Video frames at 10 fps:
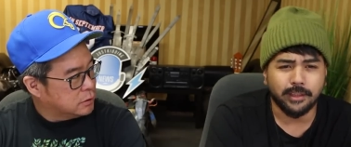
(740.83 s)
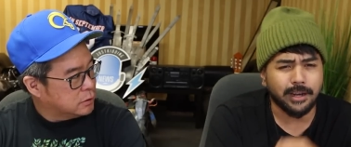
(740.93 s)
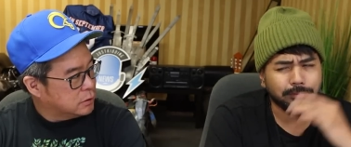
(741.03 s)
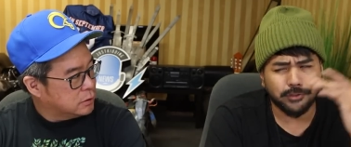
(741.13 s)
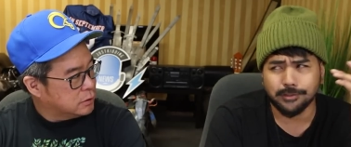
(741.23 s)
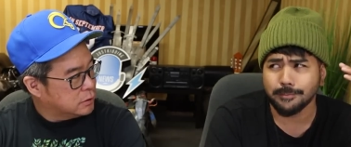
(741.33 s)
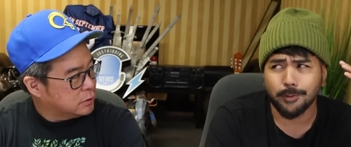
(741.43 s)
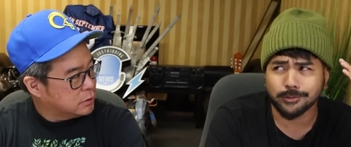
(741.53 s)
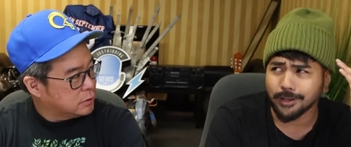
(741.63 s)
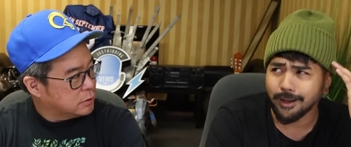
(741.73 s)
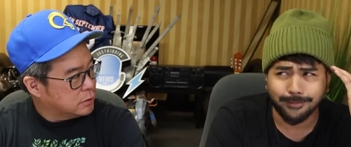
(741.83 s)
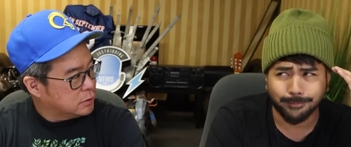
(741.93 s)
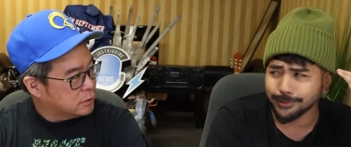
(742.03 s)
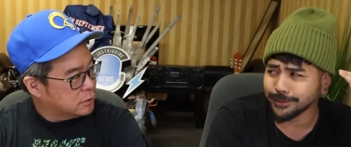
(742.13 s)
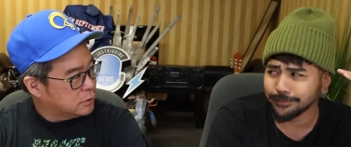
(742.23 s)
Speaker 1: that have just the most
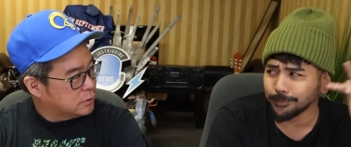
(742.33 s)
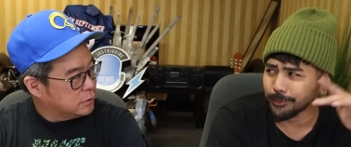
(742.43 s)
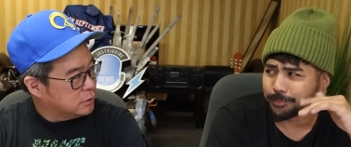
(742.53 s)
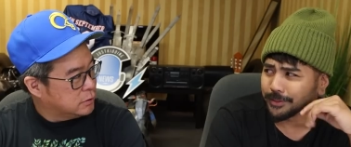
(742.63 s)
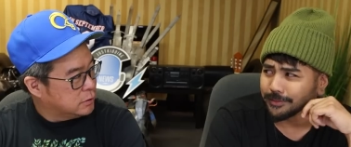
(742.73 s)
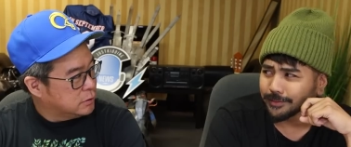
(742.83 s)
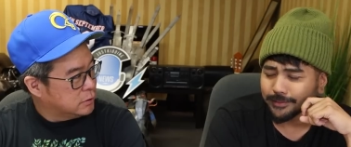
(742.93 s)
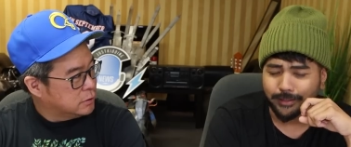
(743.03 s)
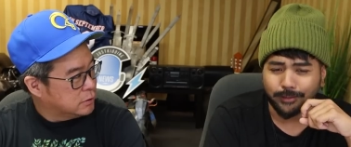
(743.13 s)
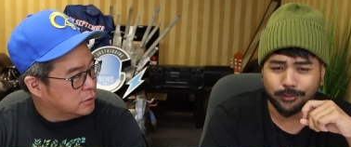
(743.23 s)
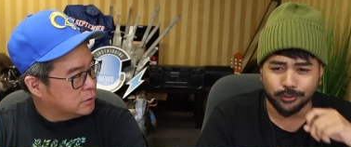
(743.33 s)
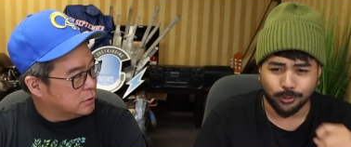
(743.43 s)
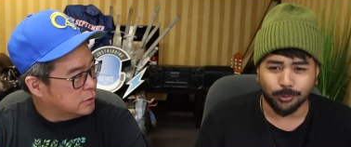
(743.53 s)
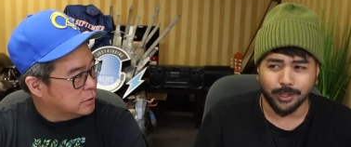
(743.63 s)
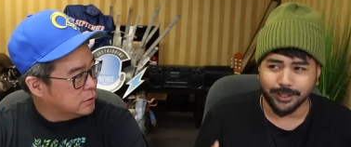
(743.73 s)
unbelievable pieces. Like they're
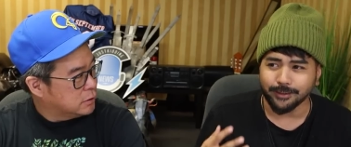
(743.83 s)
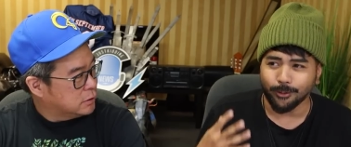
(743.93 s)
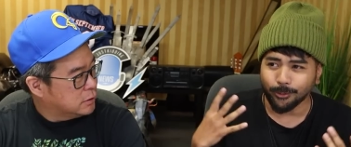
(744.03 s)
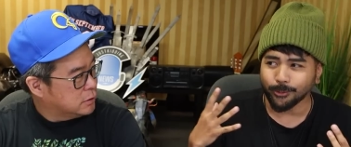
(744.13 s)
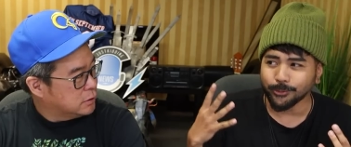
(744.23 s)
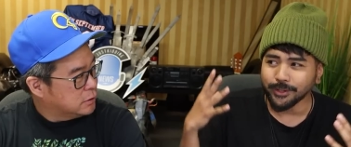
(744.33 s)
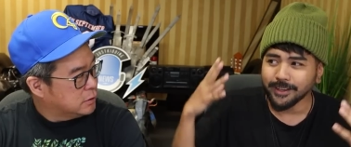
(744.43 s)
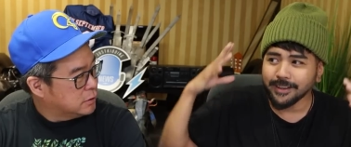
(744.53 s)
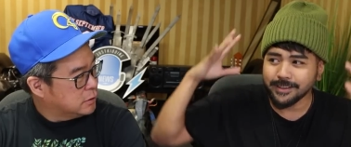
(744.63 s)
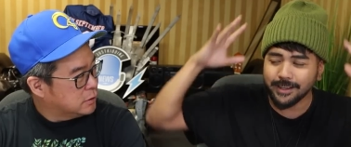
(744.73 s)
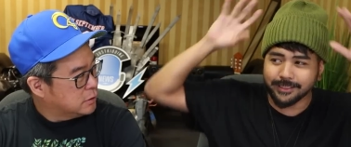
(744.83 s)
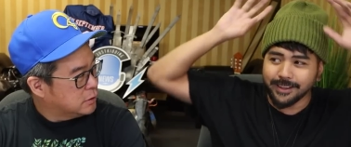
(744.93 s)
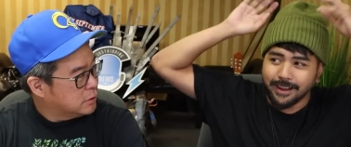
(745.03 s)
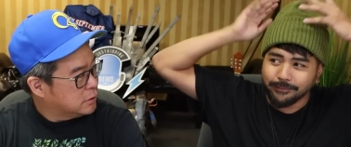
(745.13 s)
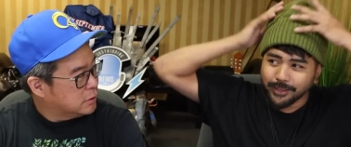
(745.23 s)
so like old, yet they
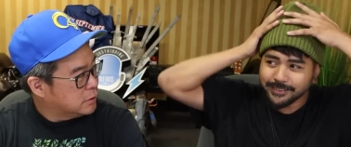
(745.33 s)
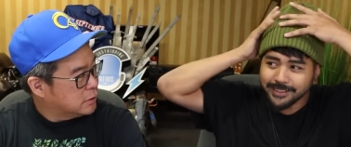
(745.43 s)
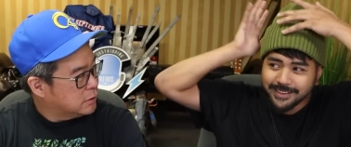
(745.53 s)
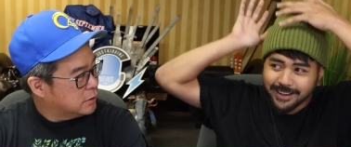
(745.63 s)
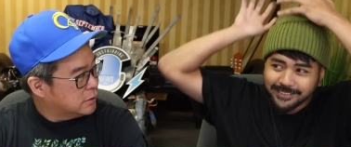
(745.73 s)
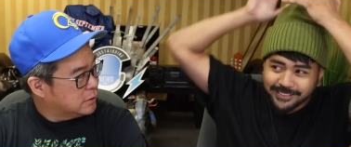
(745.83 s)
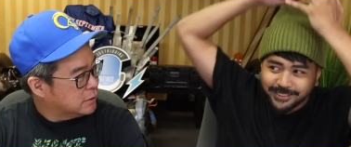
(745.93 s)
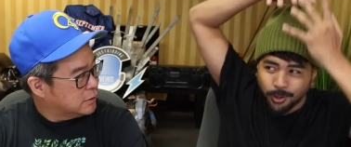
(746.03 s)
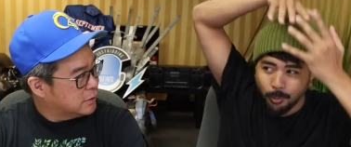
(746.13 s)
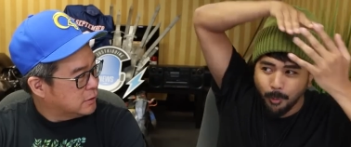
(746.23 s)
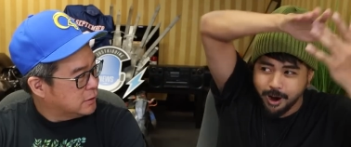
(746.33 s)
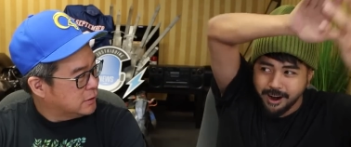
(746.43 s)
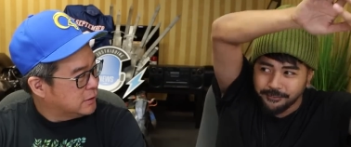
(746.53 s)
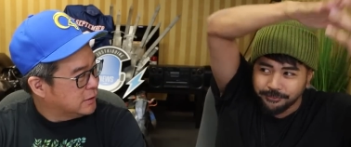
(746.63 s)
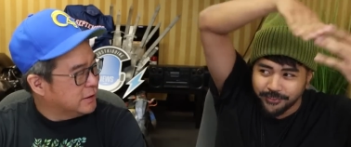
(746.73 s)
have like the nicest
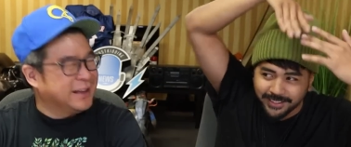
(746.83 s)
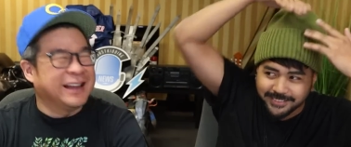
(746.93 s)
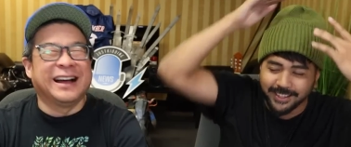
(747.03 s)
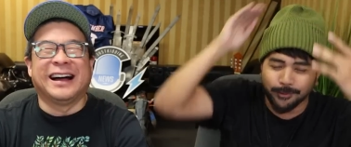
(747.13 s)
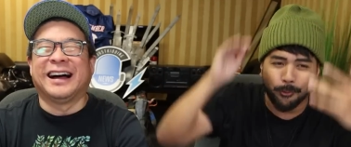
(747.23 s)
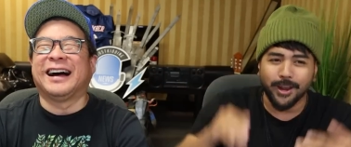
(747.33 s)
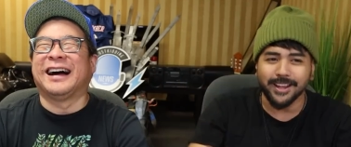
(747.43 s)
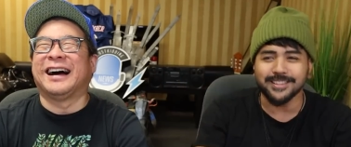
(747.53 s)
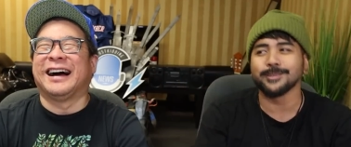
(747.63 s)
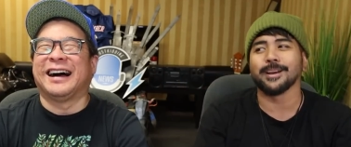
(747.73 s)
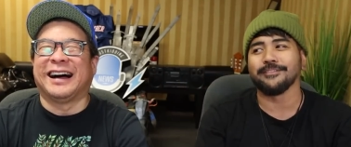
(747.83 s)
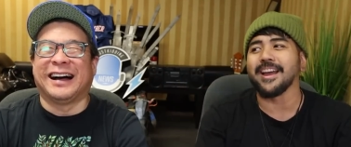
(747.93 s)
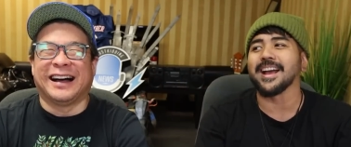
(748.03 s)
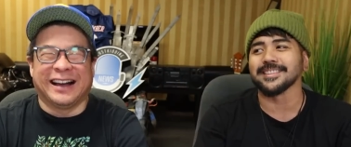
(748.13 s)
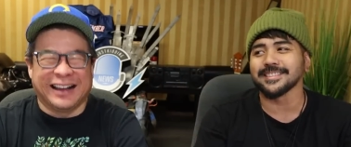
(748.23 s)
quaff, and it's like way too
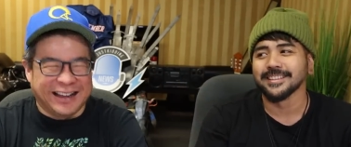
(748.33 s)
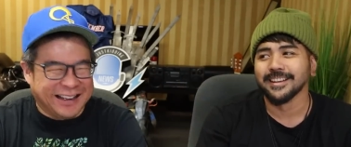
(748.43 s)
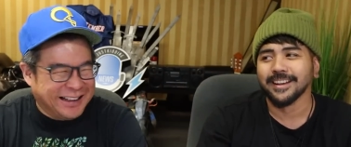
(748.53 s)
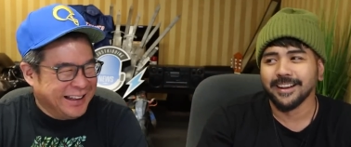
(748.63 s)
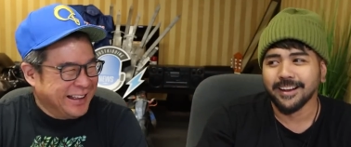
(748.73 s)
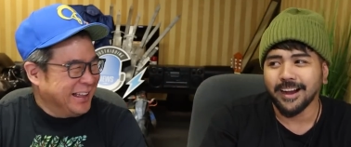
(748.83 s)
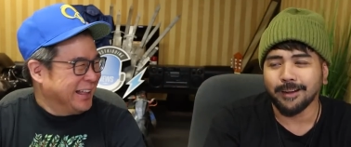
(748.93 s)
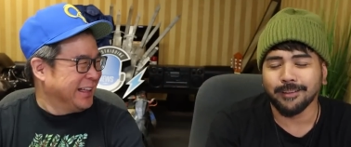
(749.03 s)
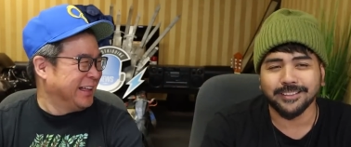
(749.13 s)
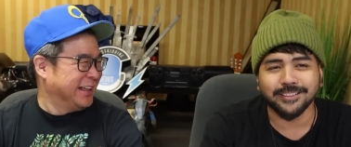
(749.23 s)
advanced. I'm like,